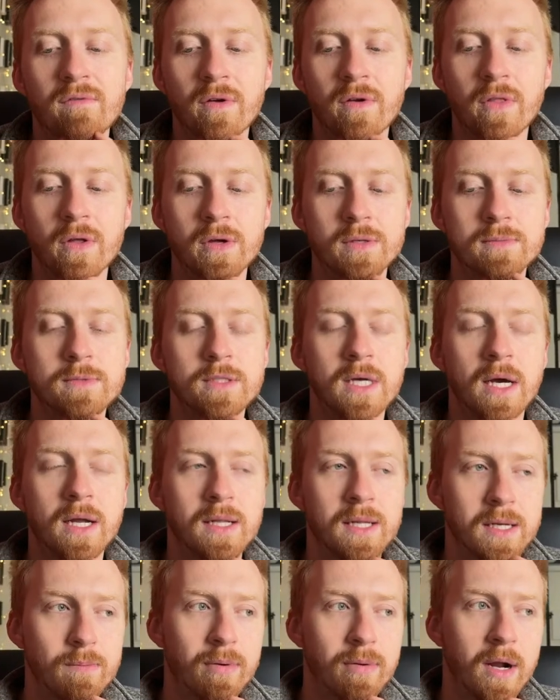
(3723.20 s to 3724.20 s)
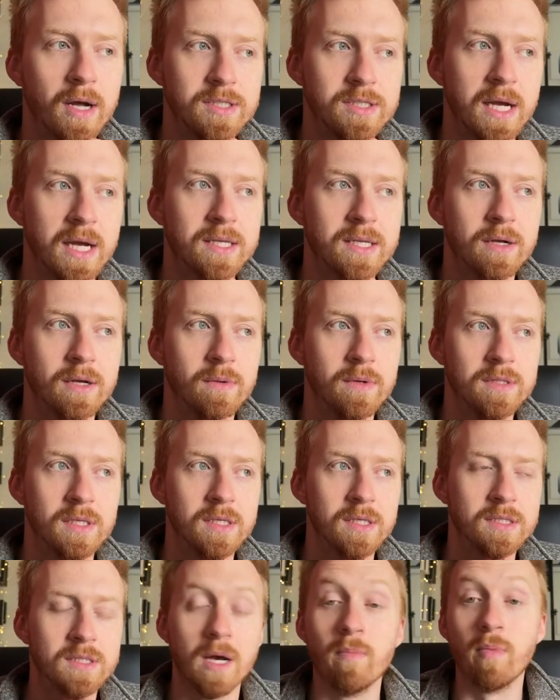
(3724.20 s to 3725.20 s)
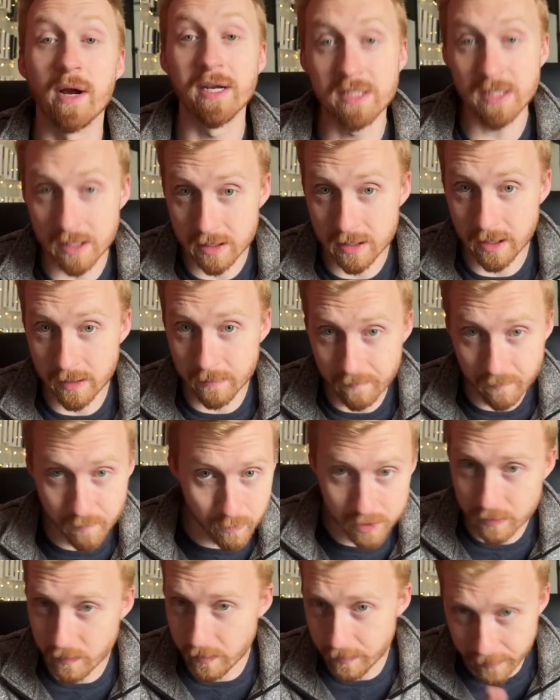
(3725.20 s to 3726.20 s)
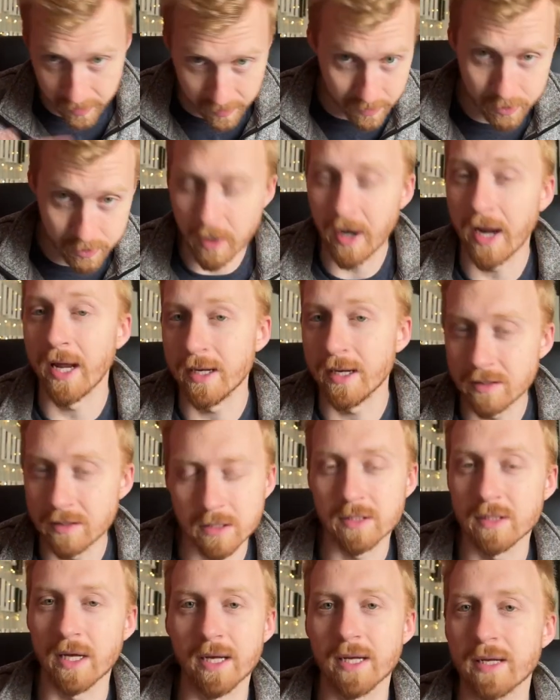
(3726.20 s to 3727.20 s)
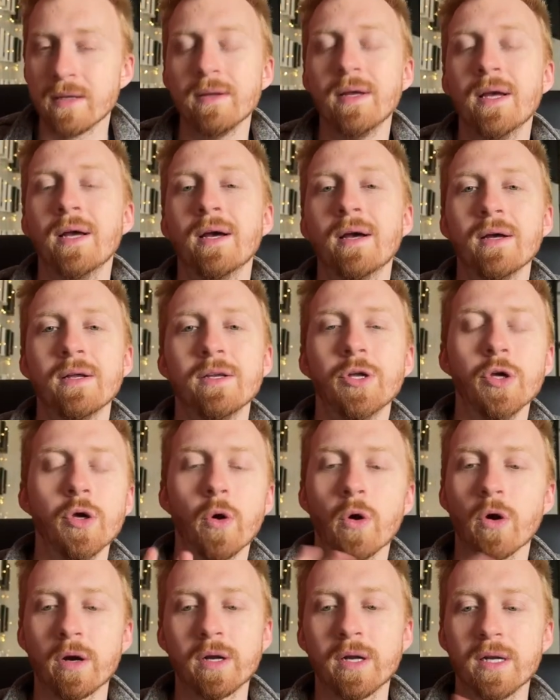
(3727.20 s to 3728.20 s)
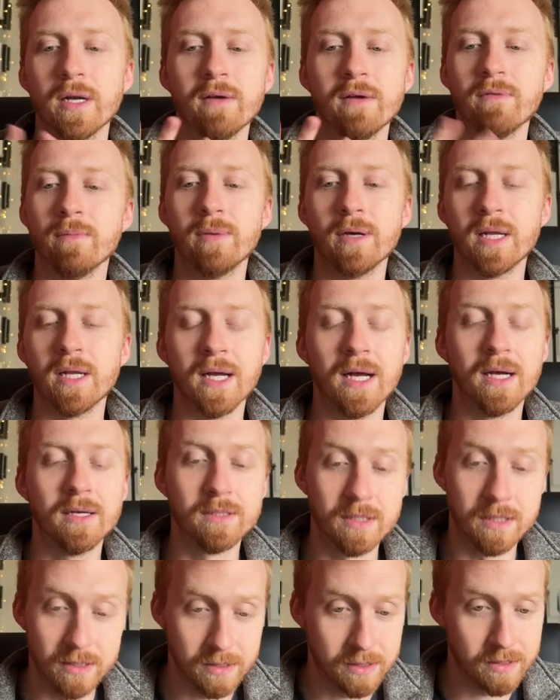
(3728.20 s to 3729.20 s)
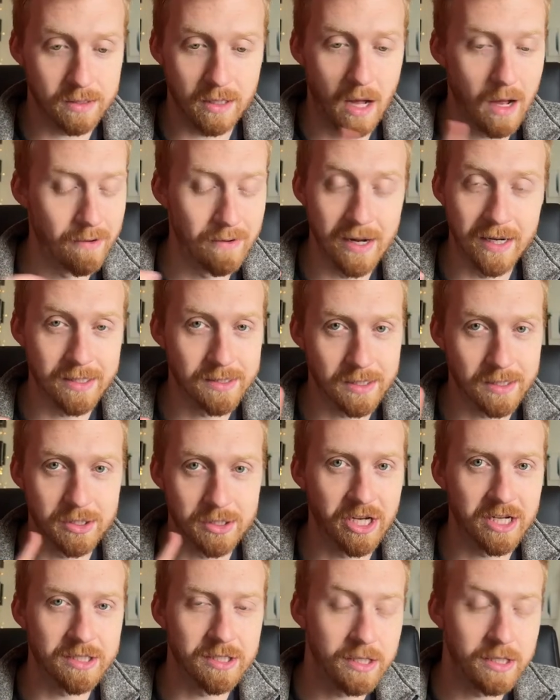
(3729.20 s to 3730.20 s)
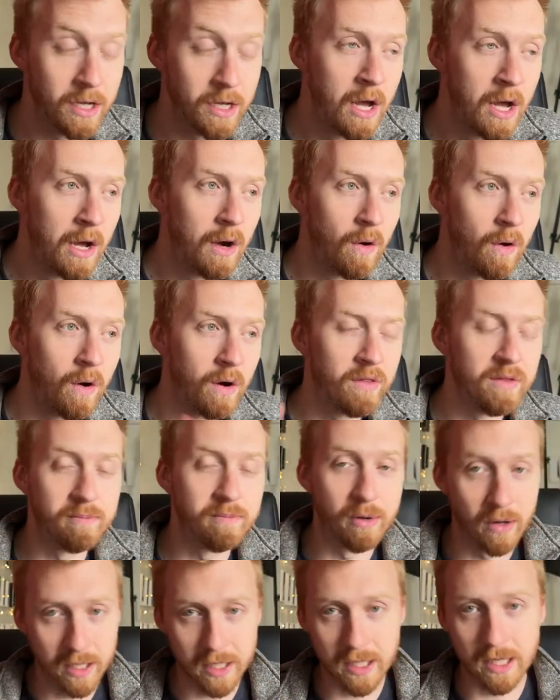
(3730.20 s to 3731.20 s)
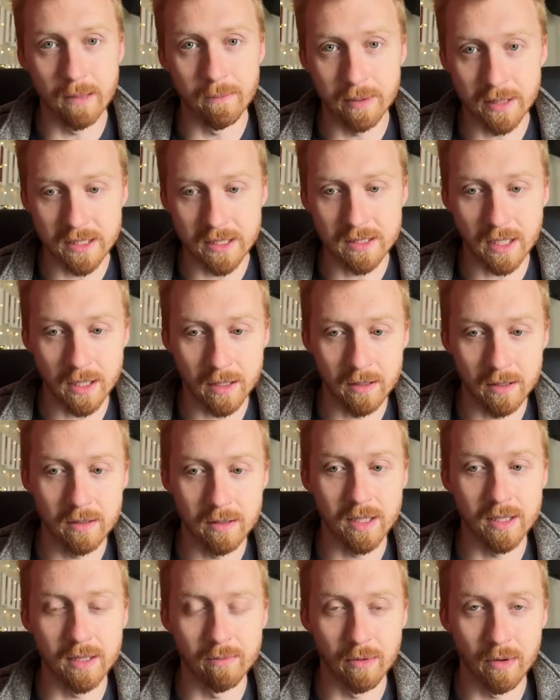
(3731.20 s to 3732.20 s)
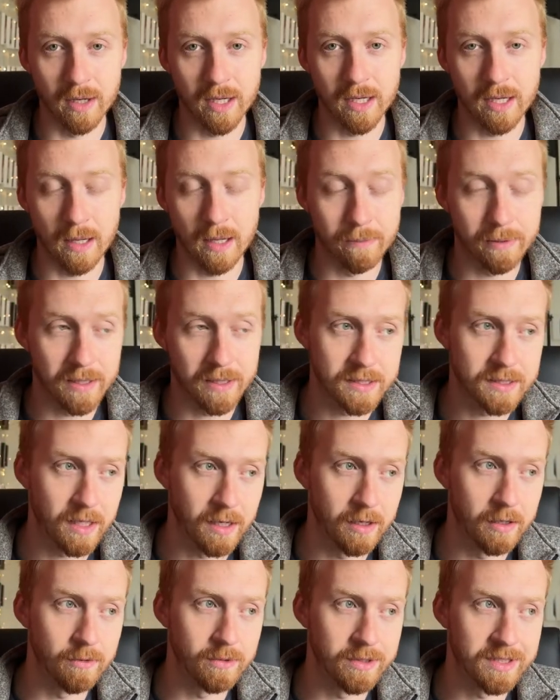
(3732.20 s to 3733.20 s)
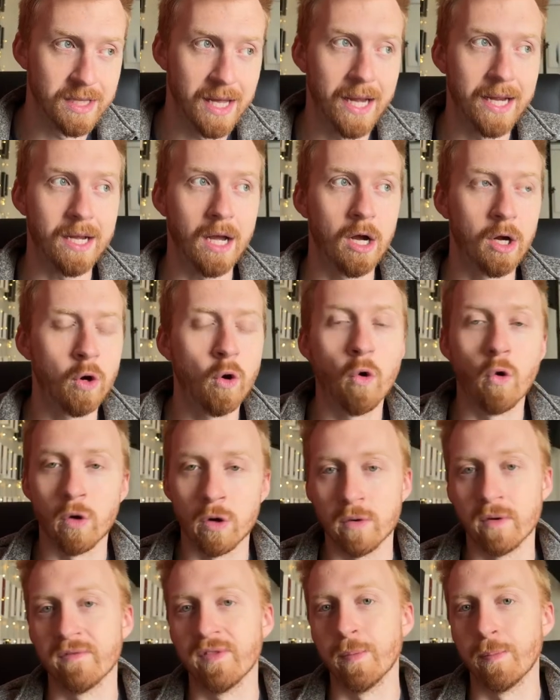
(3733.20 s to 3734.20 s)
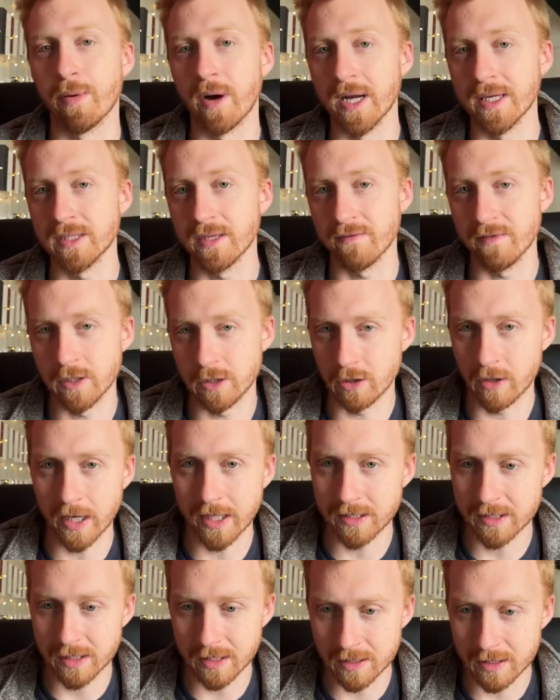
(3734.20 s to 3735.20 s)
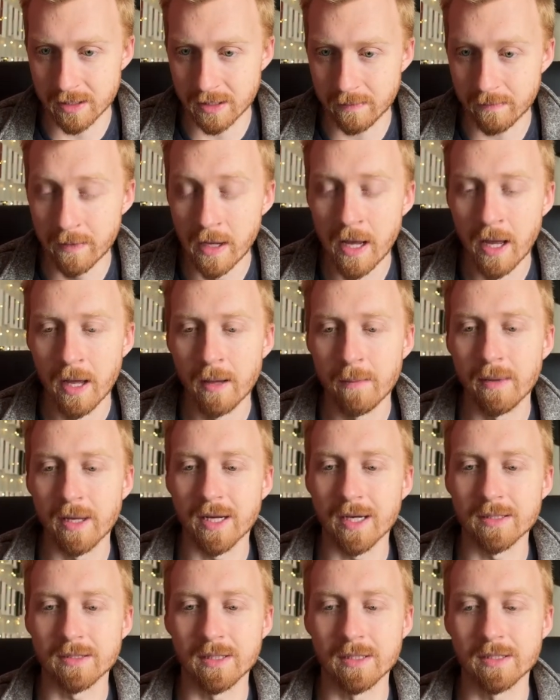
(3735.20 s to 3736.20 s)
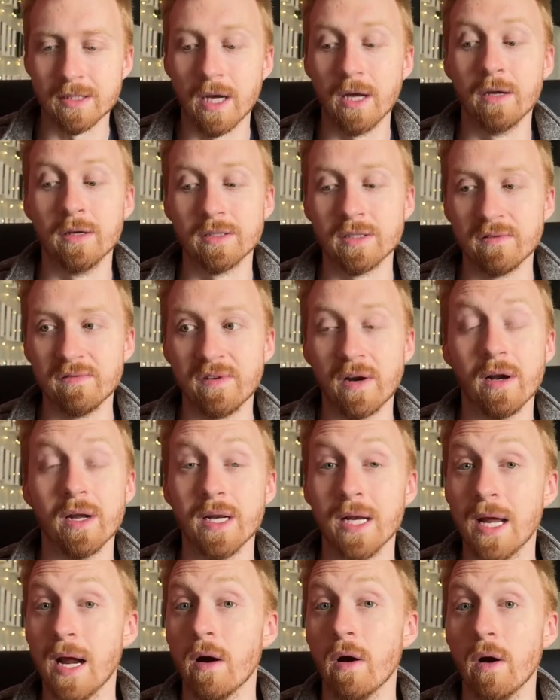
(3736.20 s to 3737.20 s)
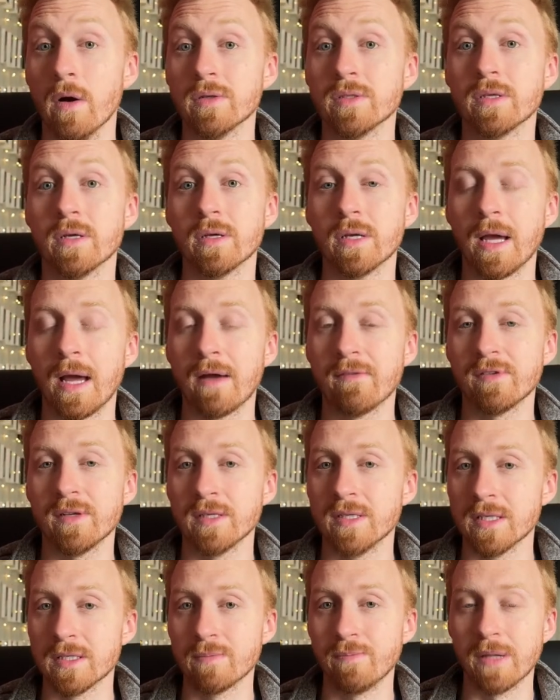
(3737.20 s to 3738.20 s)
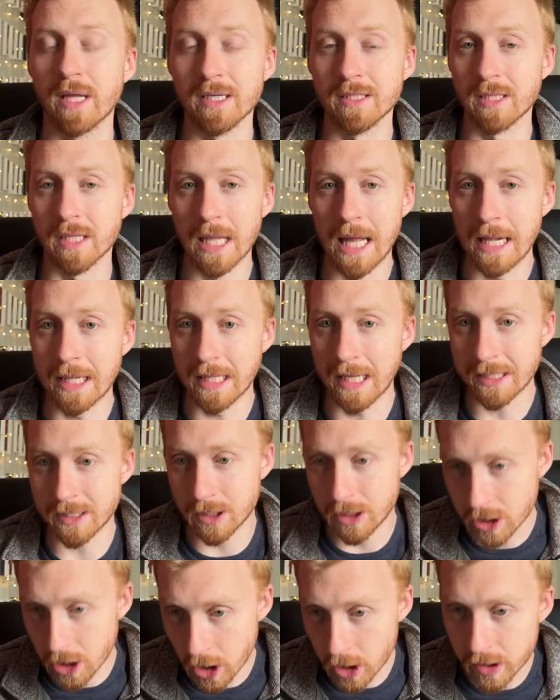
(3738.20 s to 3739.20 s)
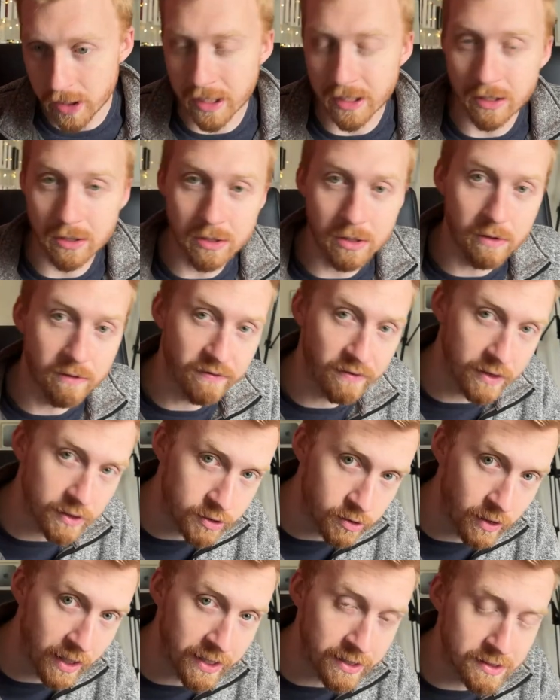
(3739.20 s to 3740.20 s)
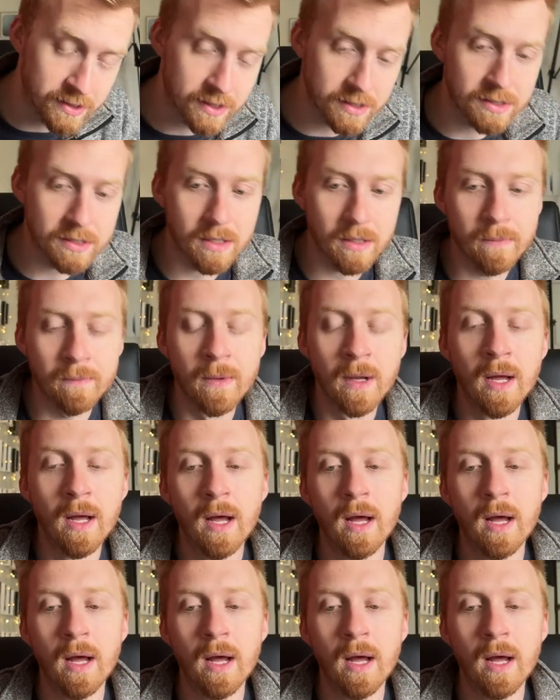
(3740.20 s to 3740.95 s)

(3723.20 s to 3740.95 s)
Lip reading: for the tunneling project. There was a subway system, which would be the train, just like New York and everybody else has already suggested, or the Boring Company tunnel. And the Boring Company tunnel was like a quarter of the price of the train system because the tunnels are very narrow. So you have to displace a lot less dirt than you do for a train system.